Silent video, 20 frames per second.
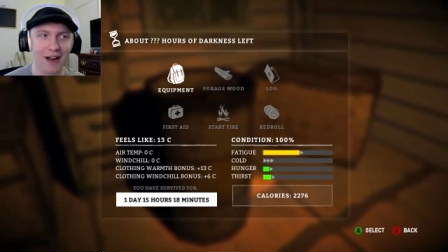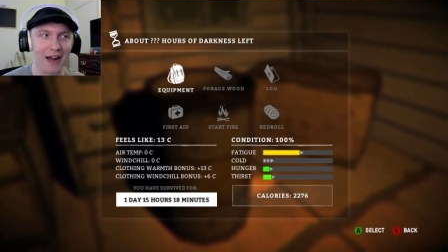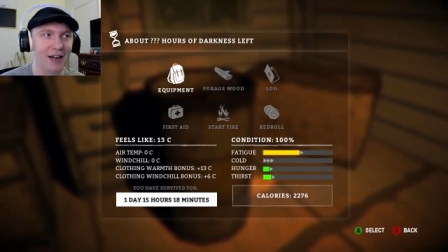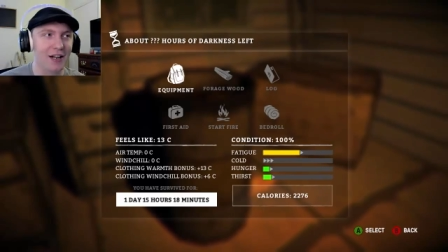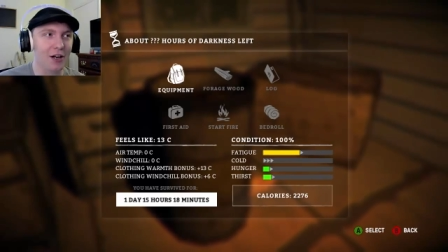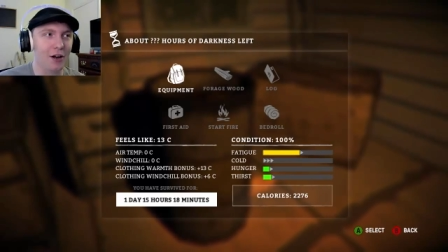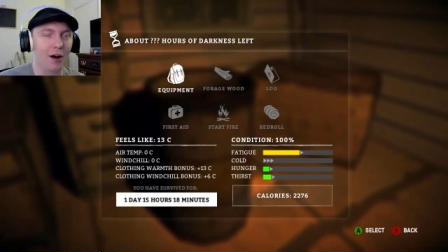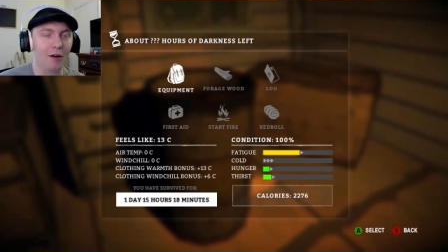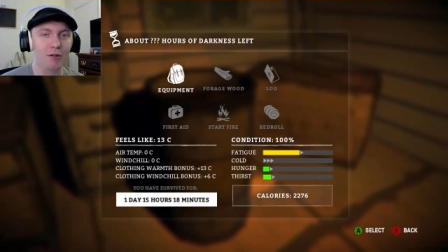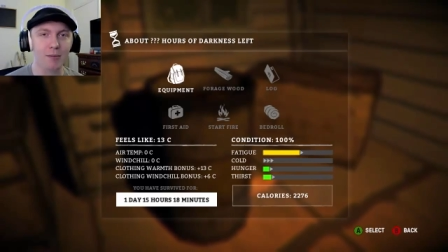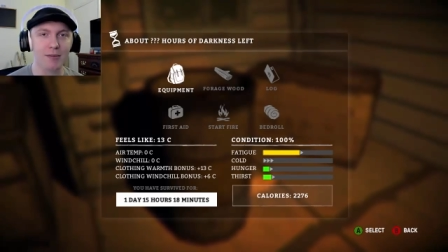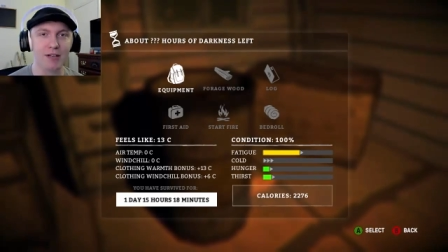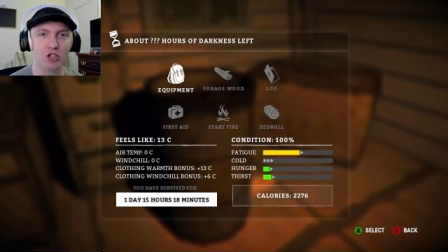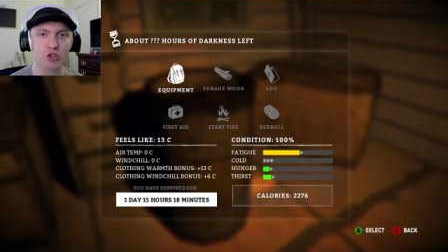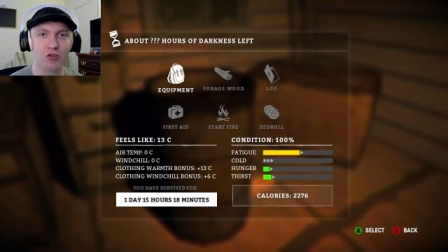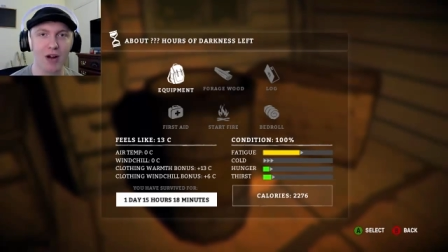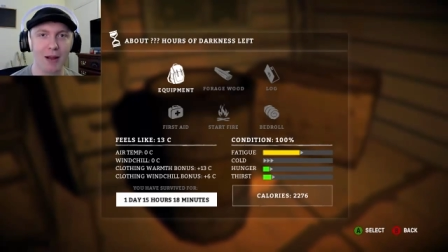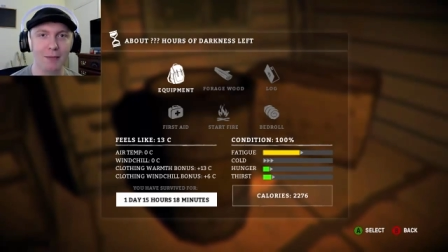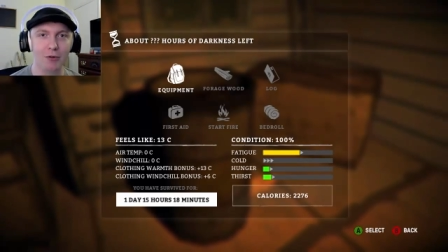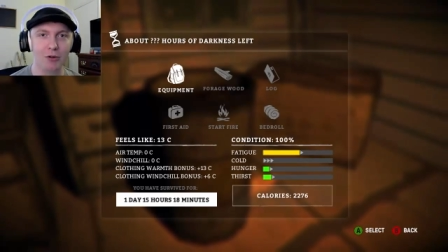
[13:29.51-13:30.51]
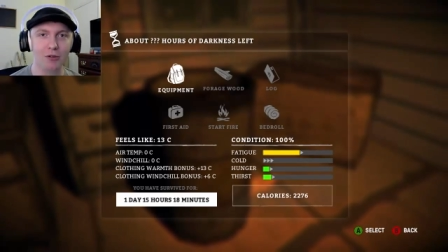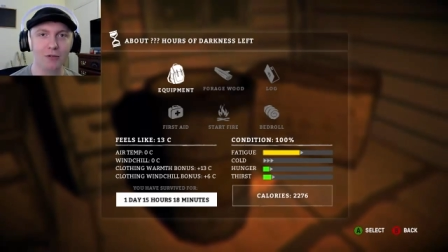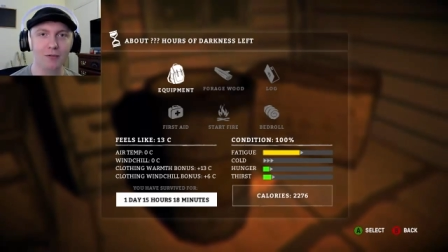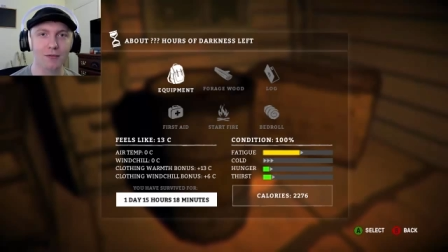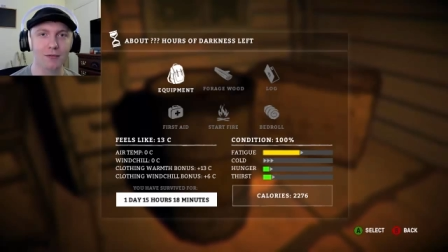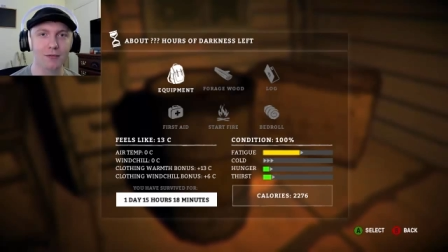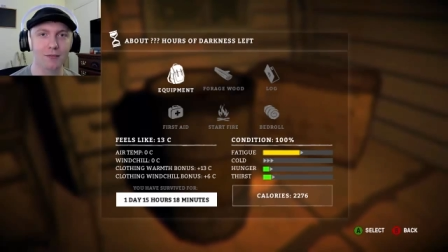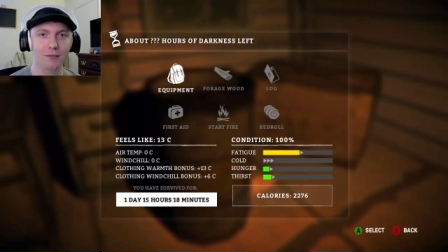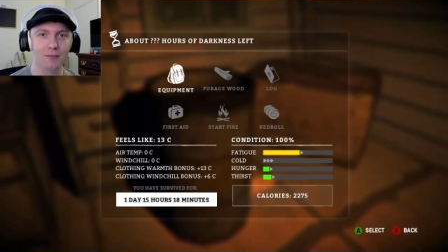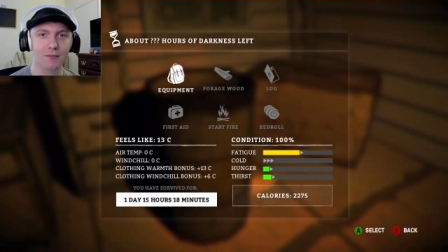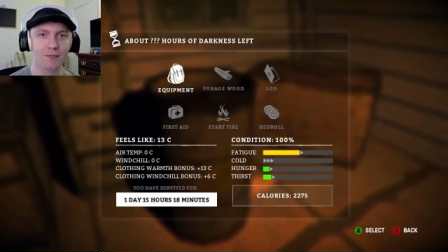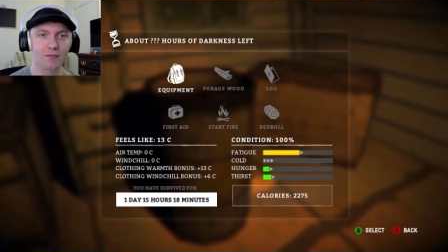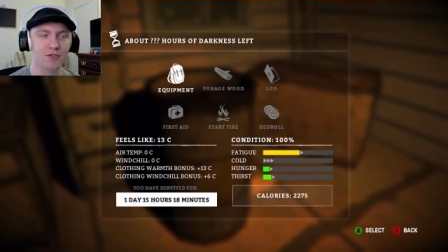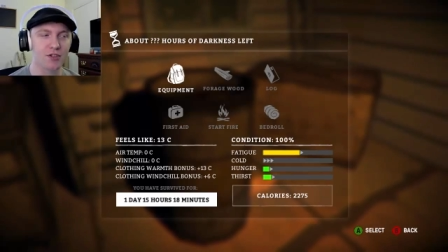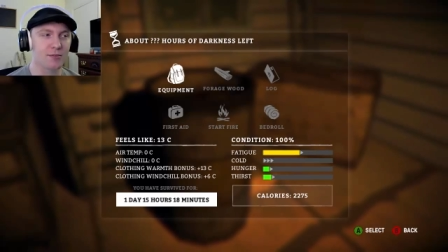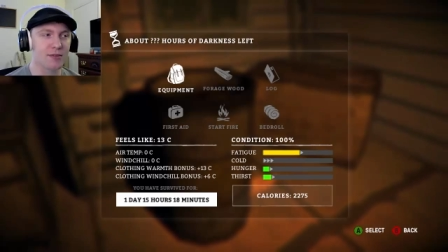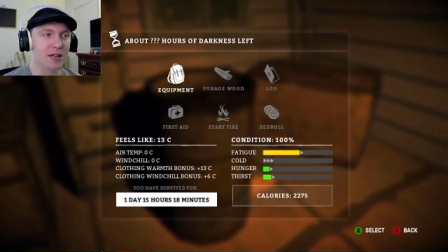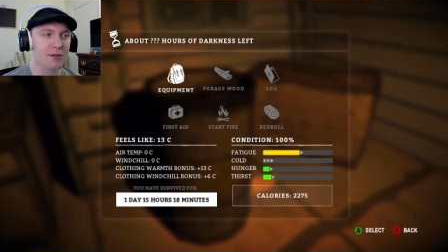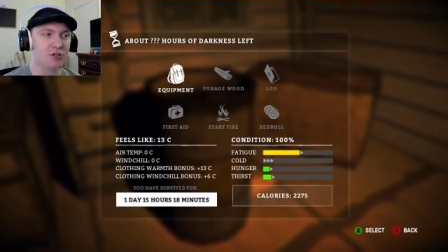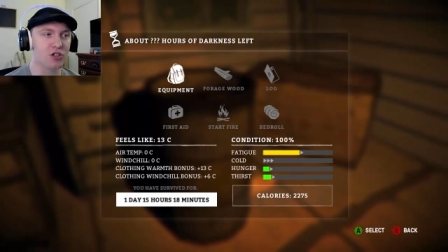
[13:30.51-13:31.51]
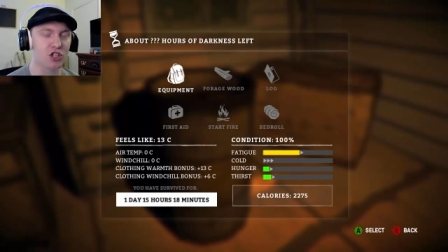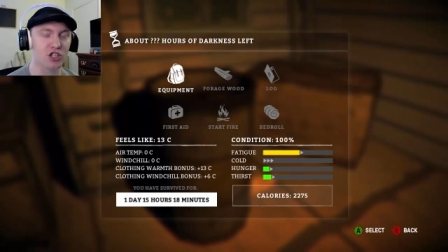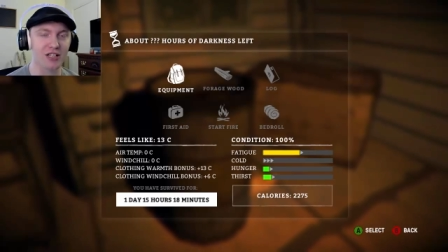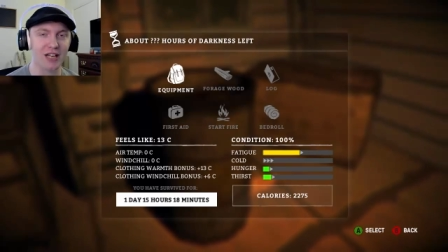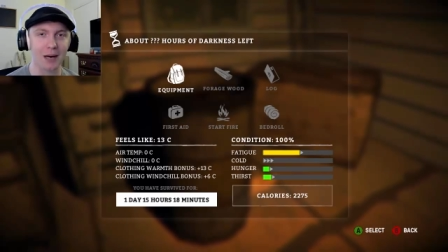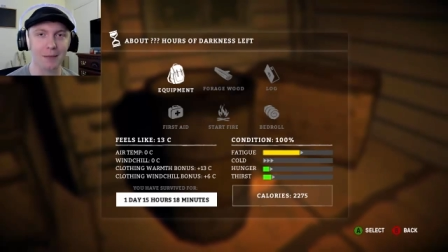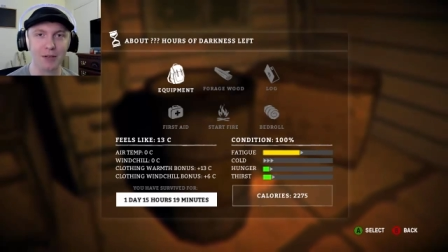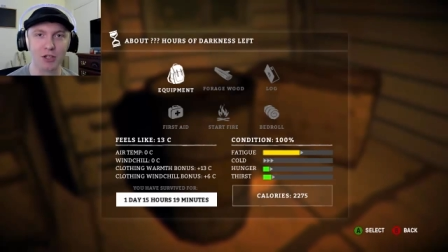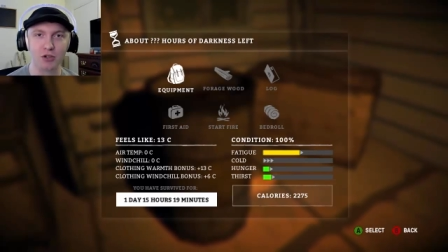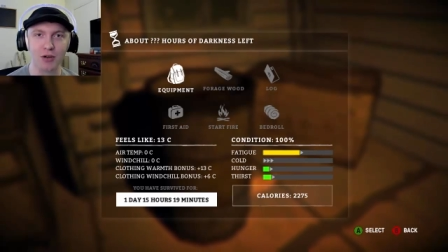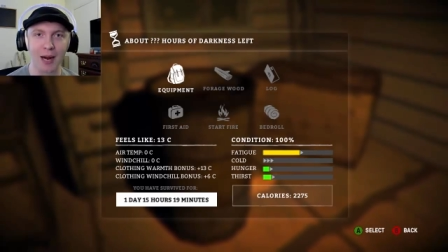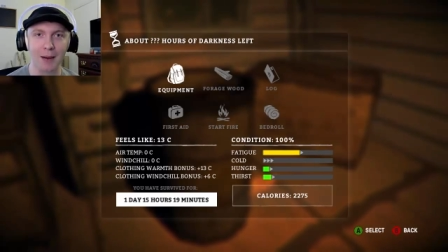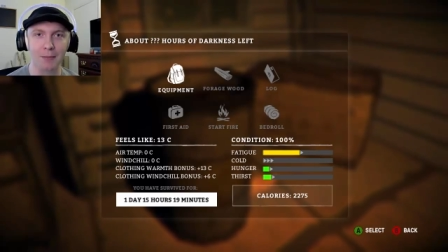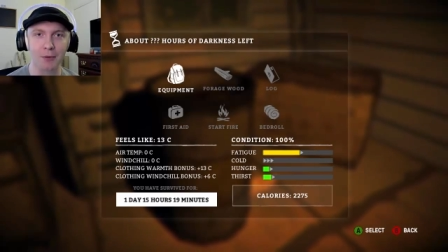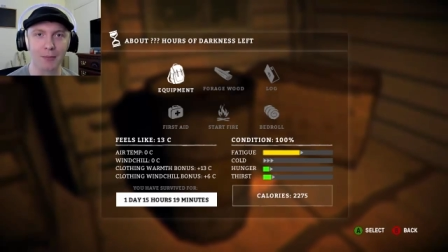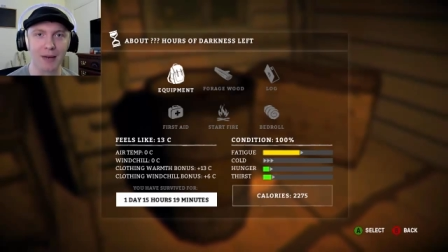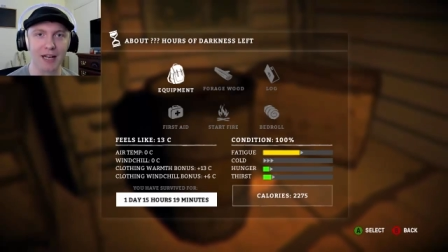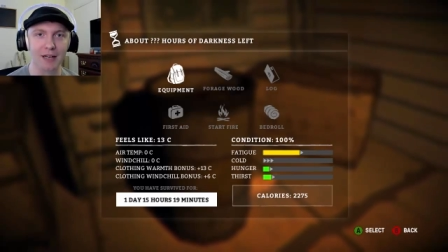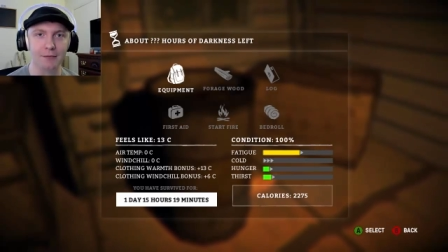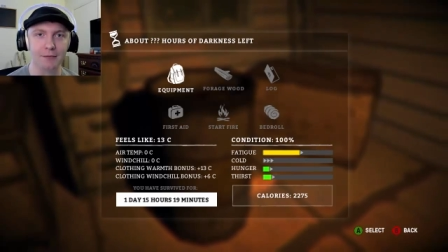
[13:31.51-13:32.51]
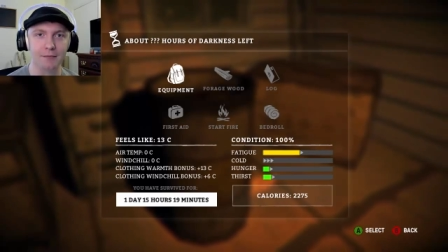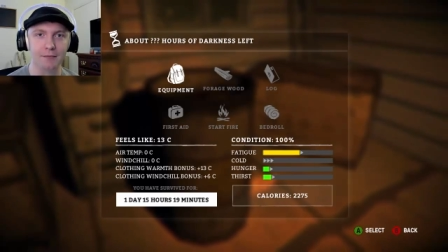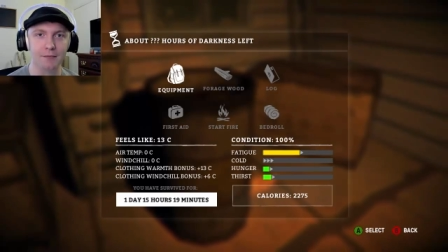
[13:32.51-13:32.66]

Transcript: I don't know. I want to be tribal. Sometimes you just gotta be tribal, man.